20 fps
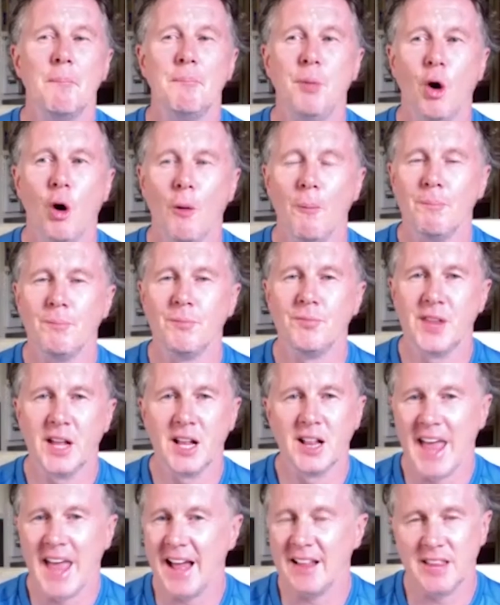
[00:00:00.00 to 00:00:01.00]
But
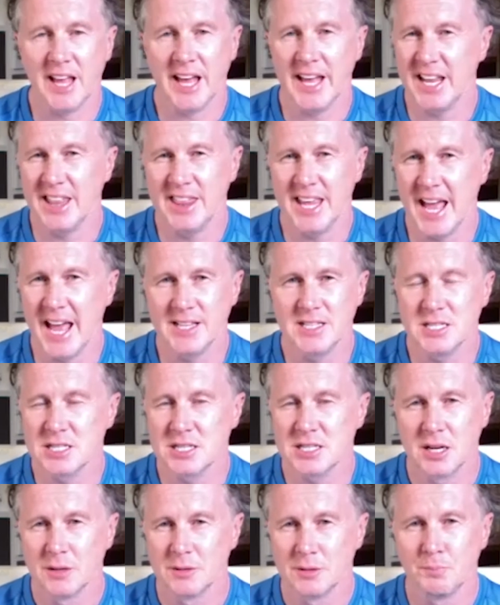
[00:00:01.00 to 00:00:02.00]
they'll get there in the
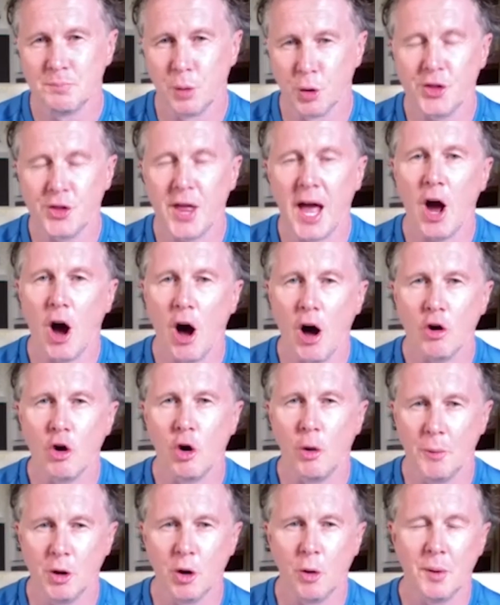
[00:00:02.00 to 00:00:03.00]
end. But they are
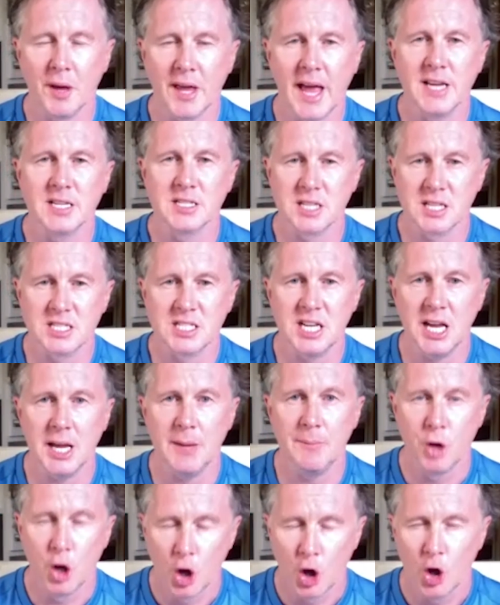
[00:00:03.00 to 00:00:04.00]
coming up against a
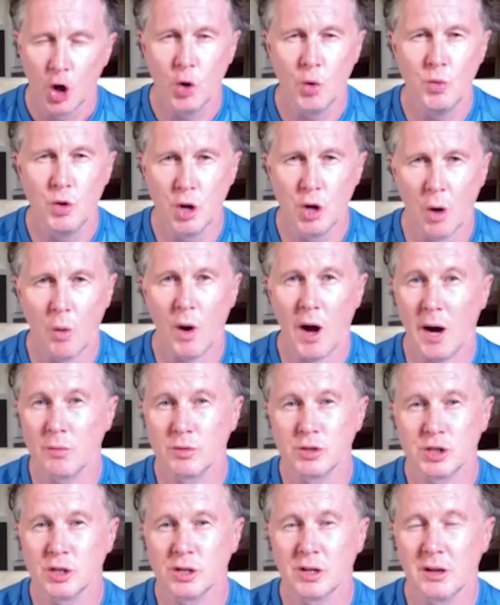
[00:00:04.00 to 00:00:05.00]
team who know how
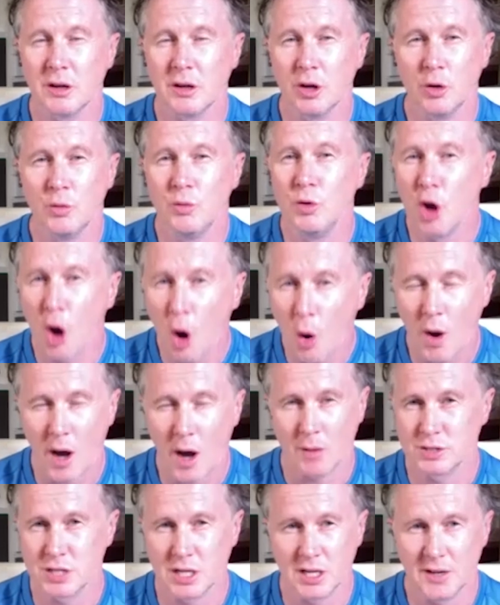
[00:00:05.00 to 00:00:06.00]

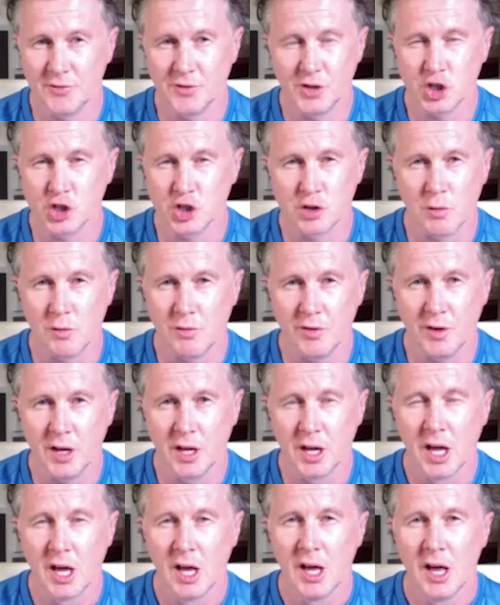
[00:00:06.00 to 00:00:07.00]
to lift this trophy.
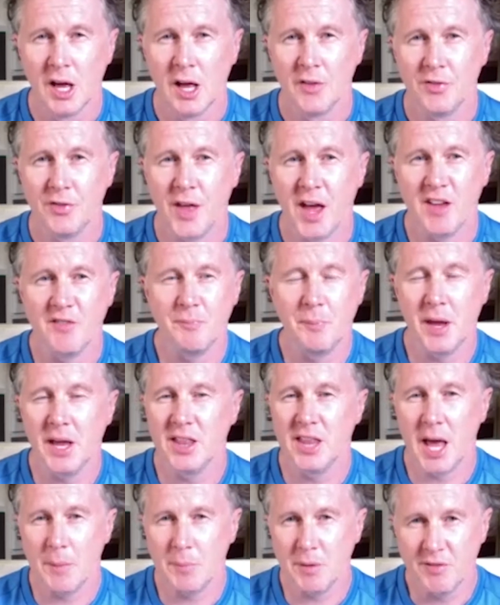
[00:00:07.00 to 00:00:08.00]
They've
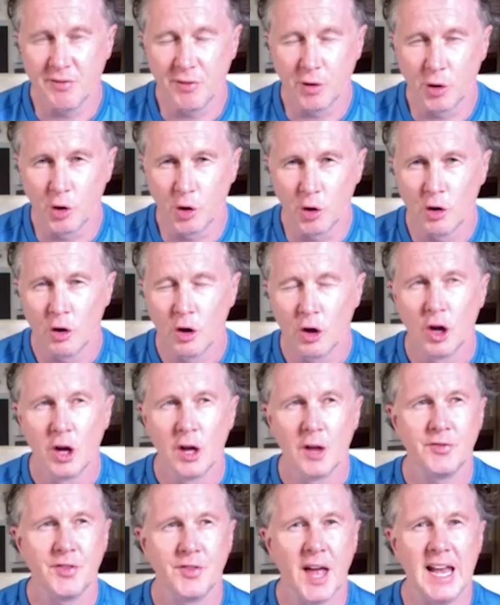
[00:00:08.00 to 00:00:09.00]
been there before.
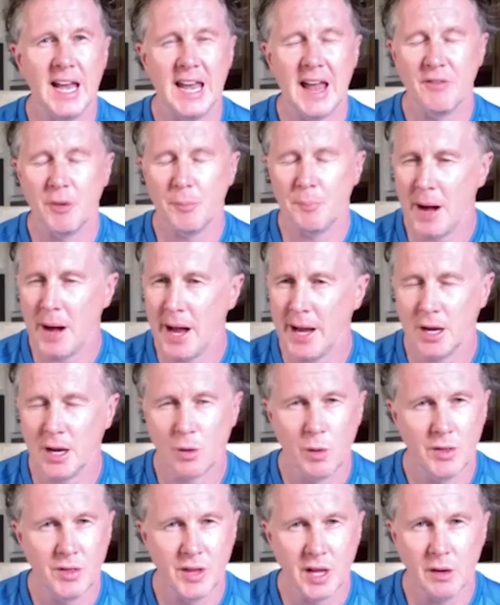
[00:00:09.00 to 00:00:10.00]
They never
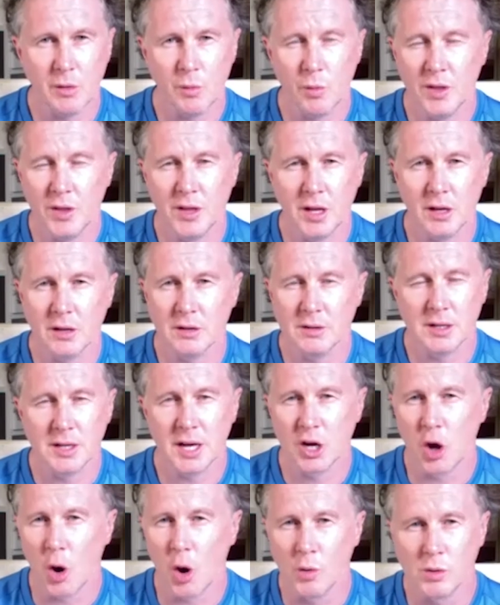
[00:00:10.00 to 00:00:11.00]
panic when they're
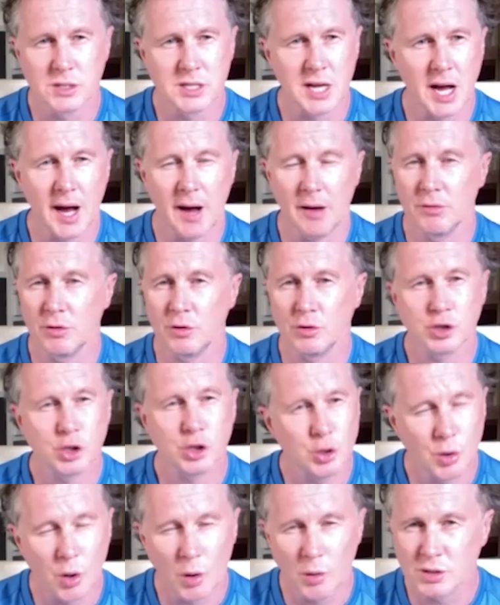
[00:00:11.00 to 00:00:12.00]
a goal down or
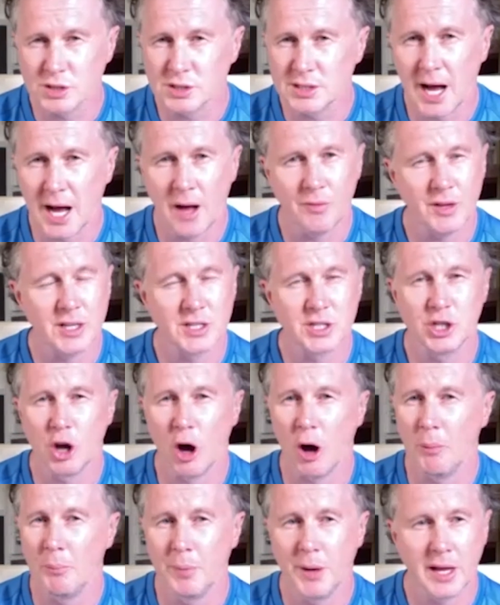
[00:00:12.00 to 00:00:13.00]
two goals down. It's
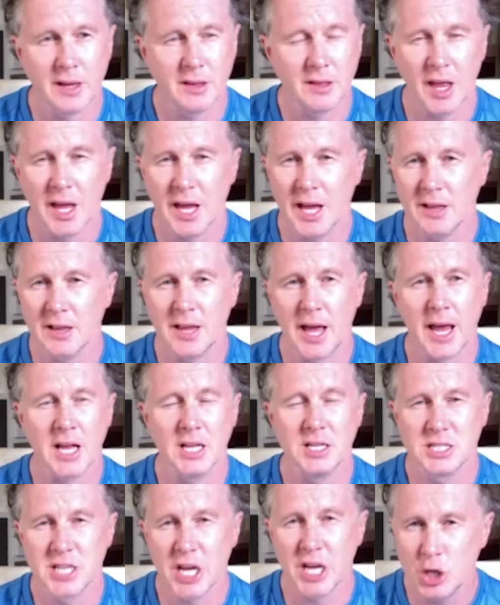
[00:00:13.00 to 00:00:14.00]
not a big thing. They
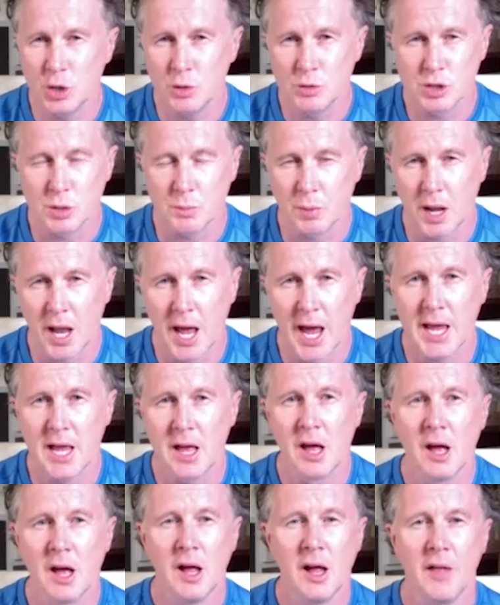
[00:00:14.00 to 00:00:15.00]
continue to play.
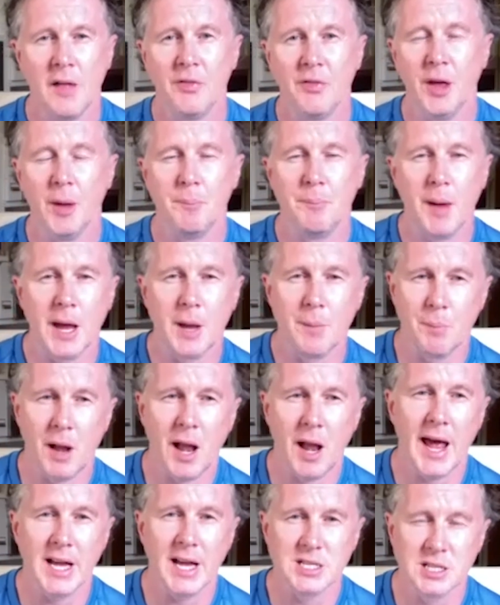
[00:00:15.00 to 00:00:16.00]
They're big
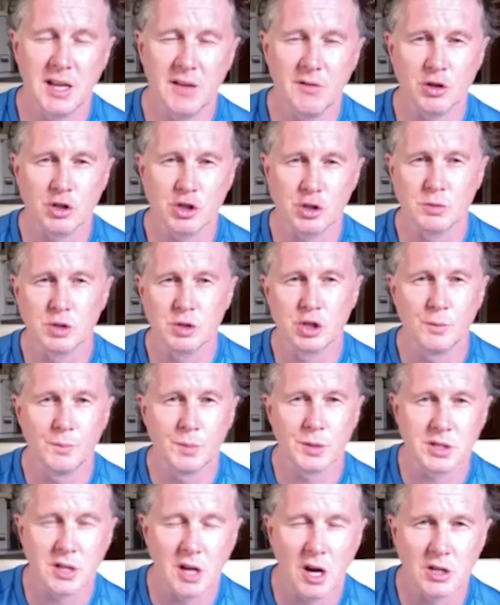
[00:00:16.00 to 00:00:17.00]
players and they've got some
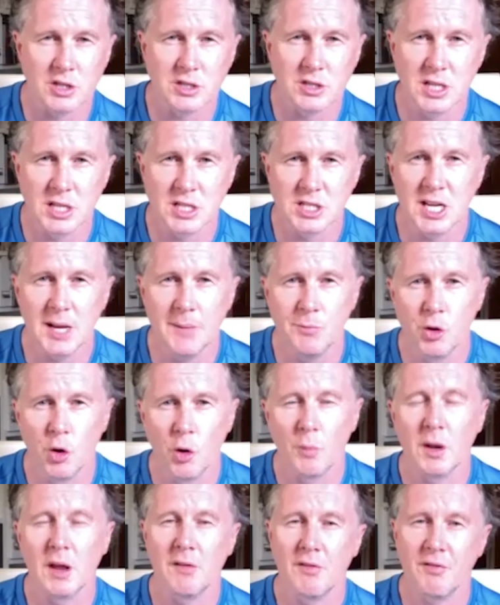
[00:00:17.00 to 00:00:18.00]
superstars in the team.
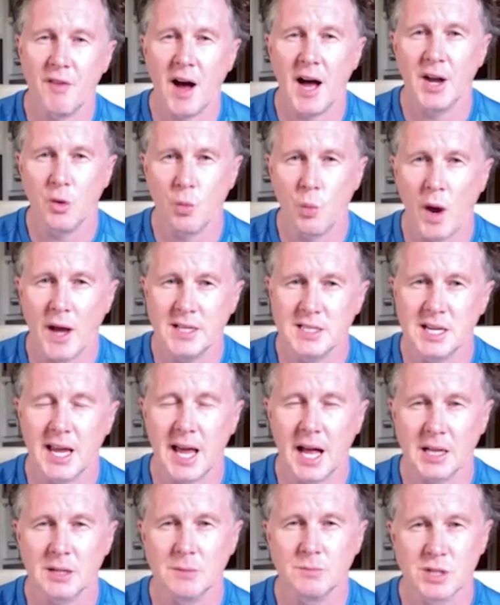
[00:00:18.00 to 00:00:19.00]
Normally find a way to
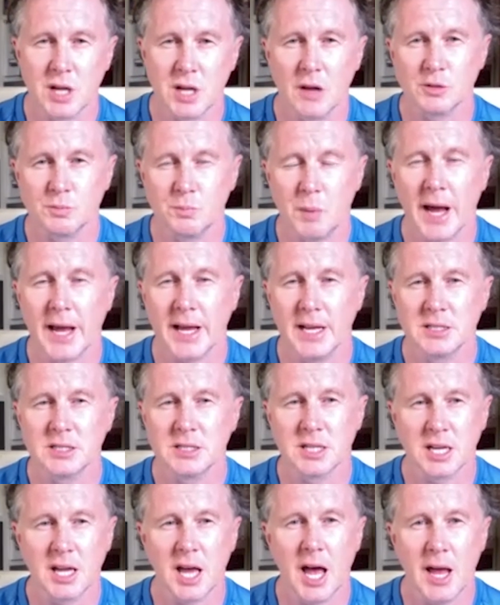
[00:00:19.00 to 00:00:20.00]
get themselves back
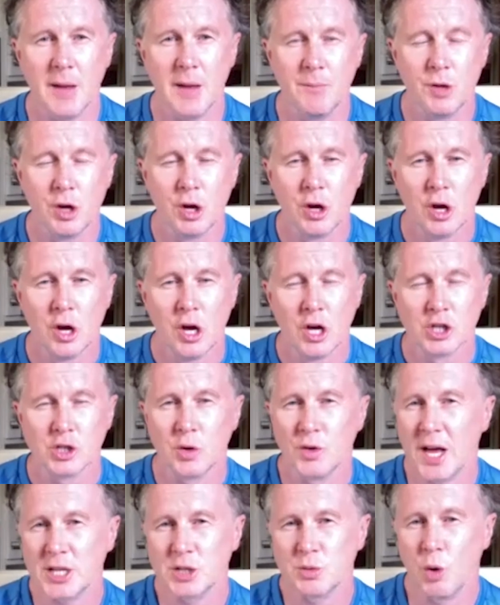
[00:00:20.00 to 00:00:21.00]
into the game.
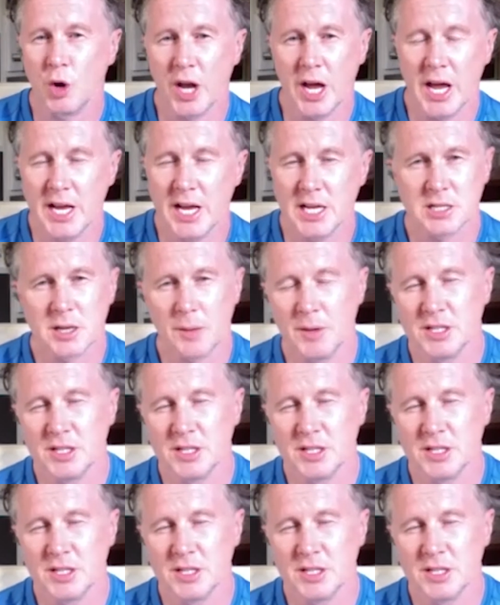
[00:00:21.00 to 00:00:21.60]
So that's what it is.